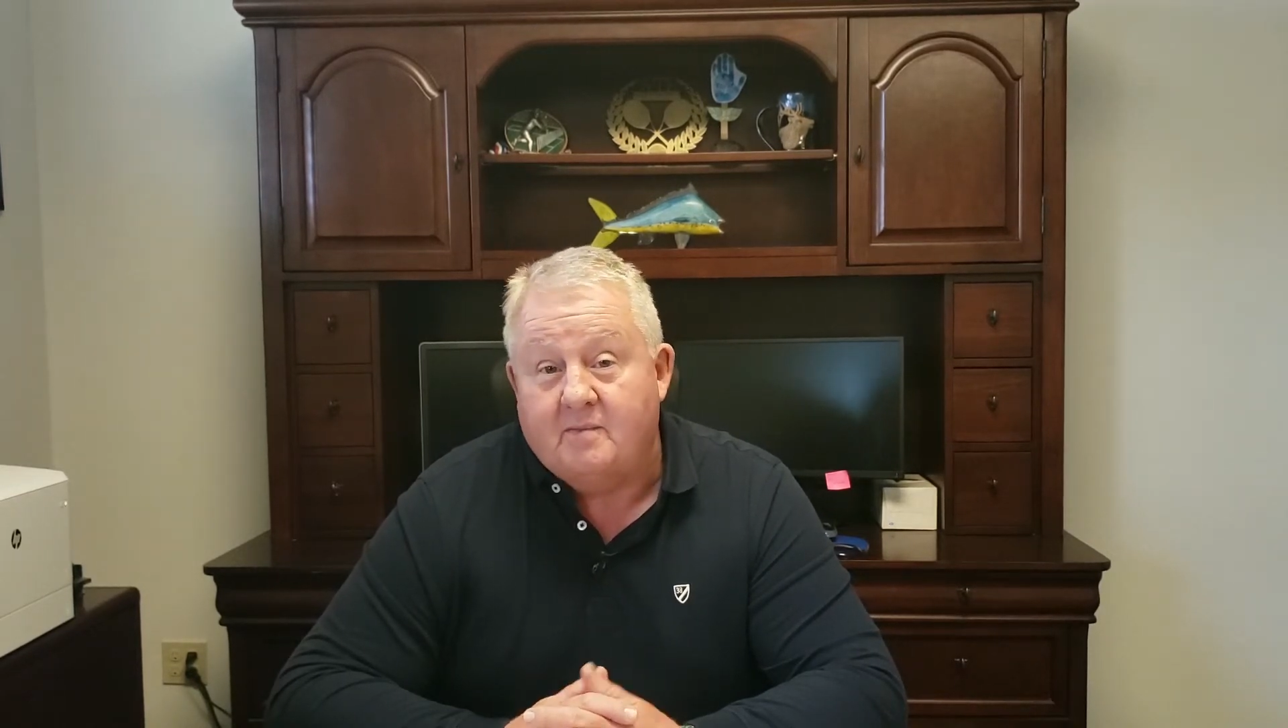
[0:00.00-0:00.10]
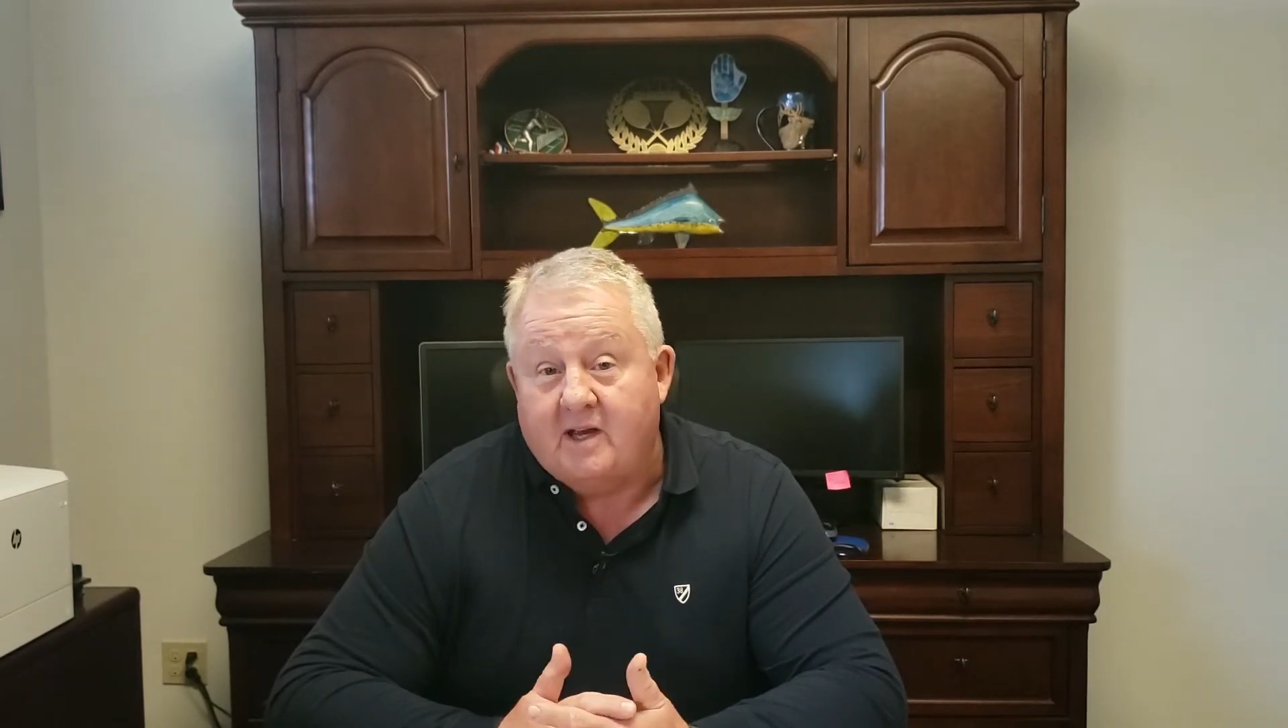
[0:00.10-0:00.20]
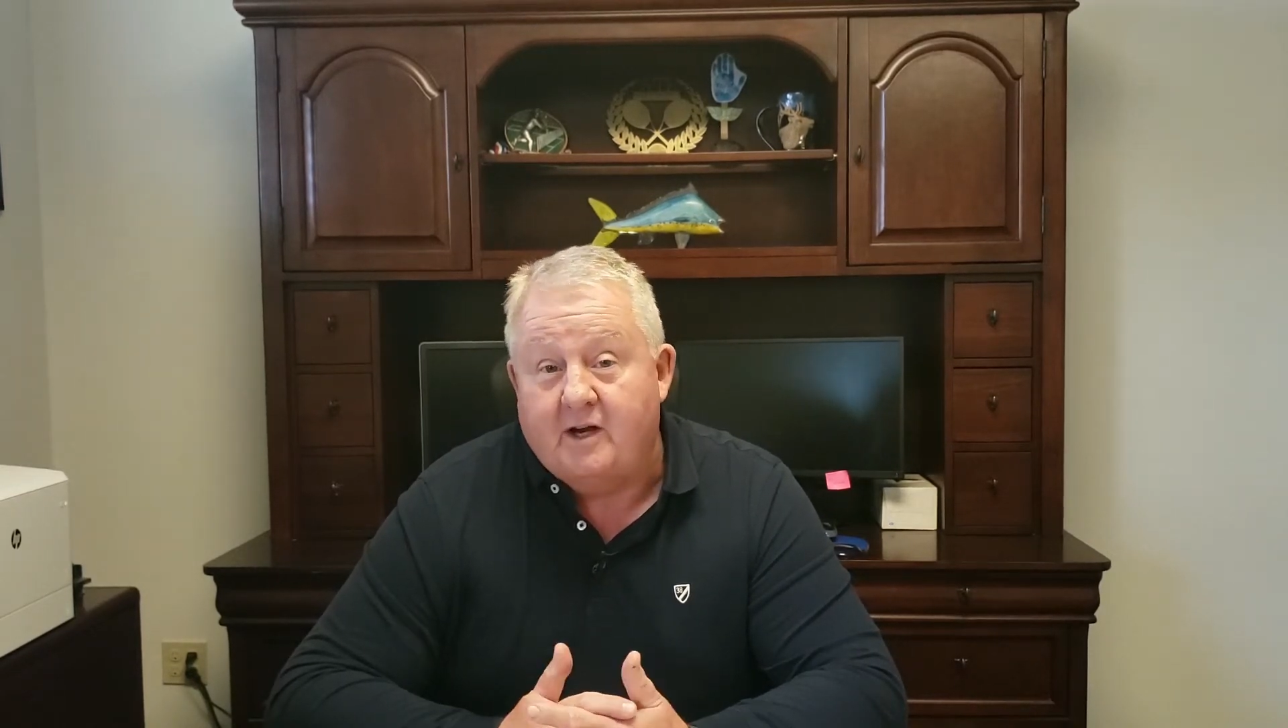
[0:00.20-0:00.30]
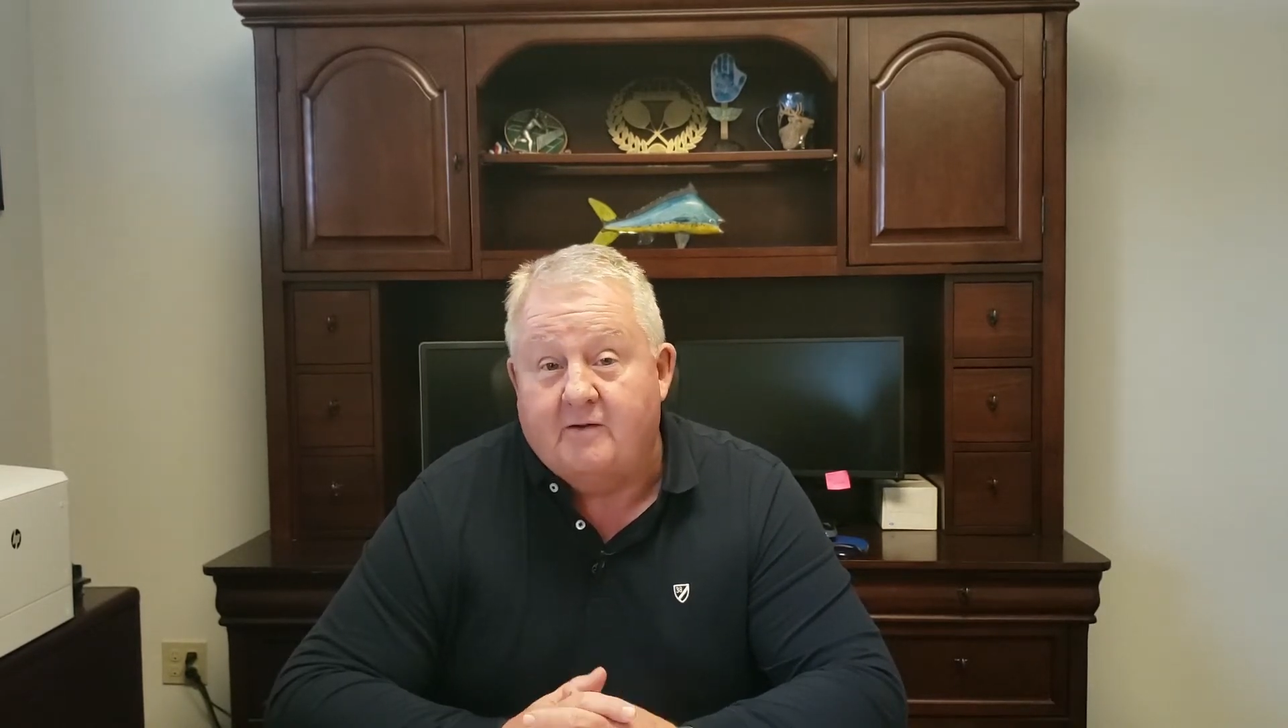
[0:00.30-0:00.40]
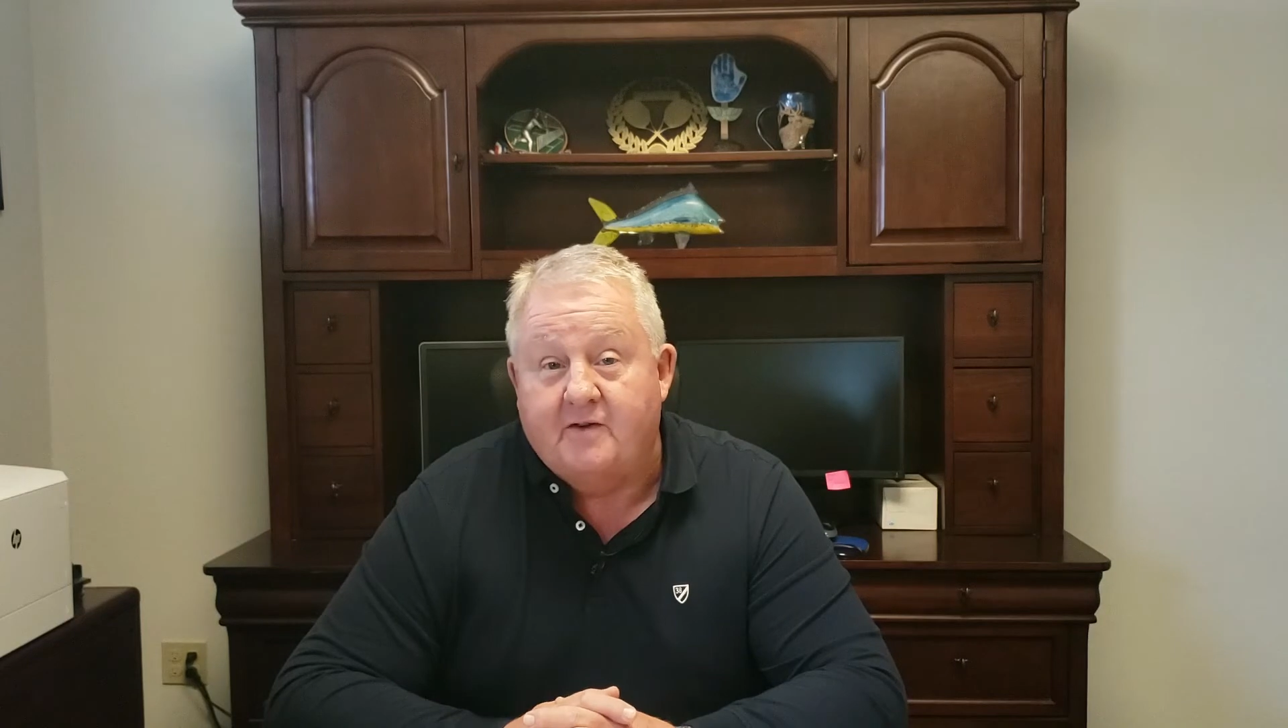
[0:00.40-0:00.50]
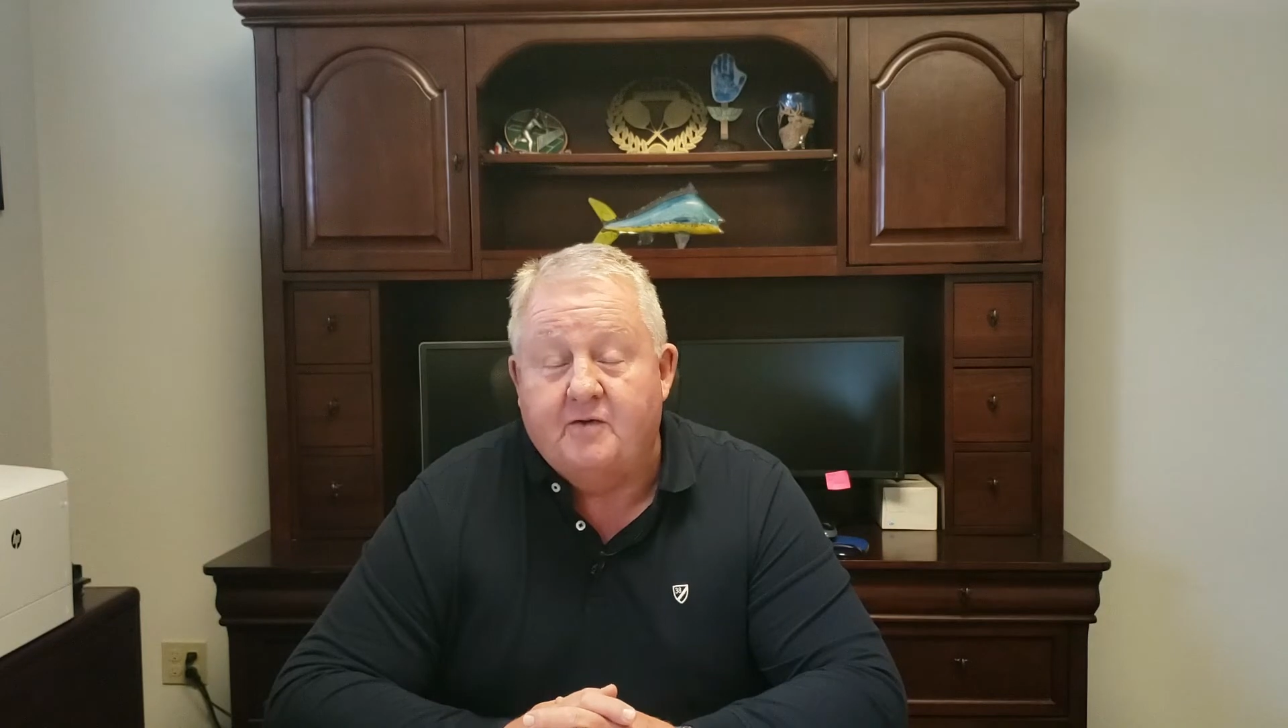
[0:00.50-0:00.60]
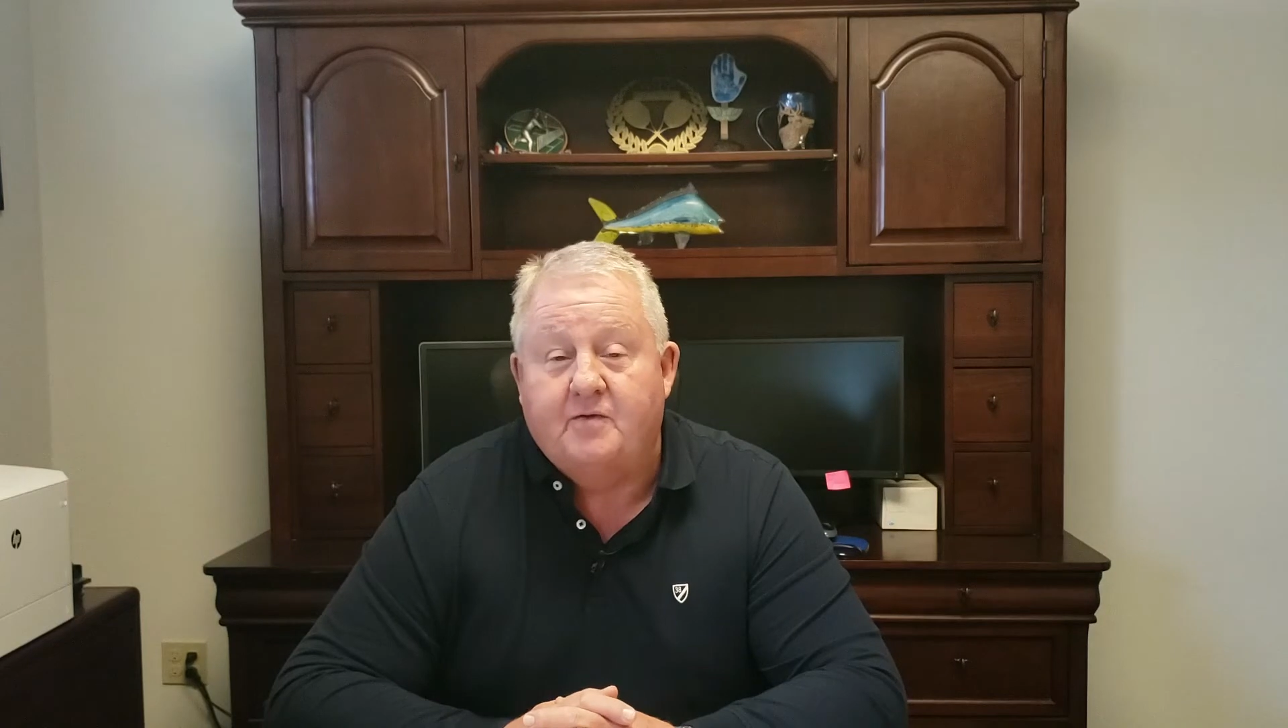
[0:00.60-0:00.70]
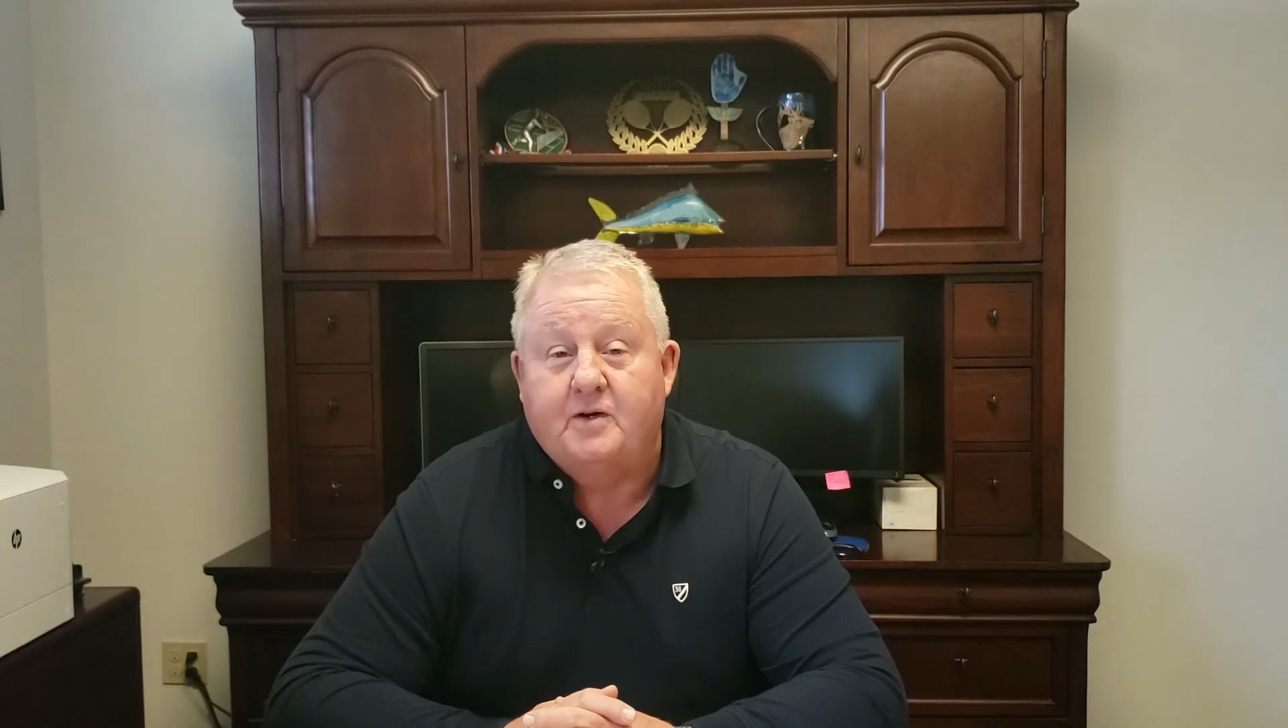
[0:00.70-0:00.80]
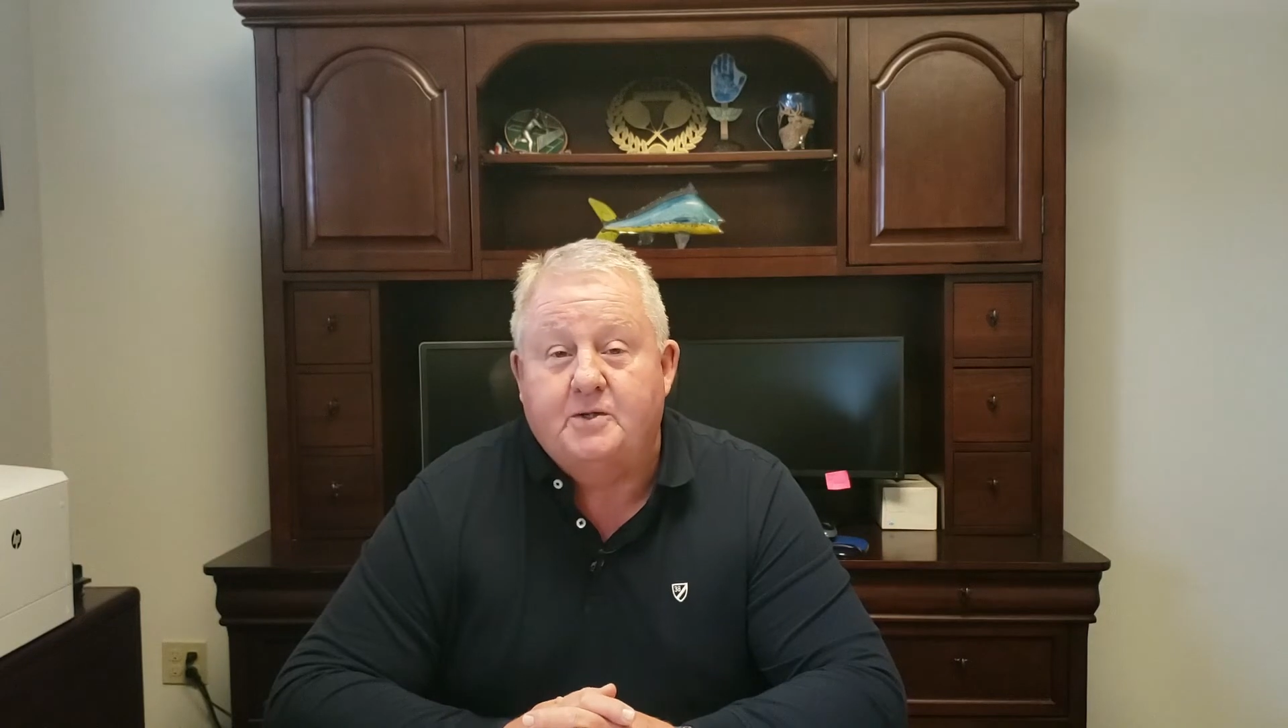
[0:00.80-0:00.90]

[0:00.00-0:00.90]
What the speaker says: interview for a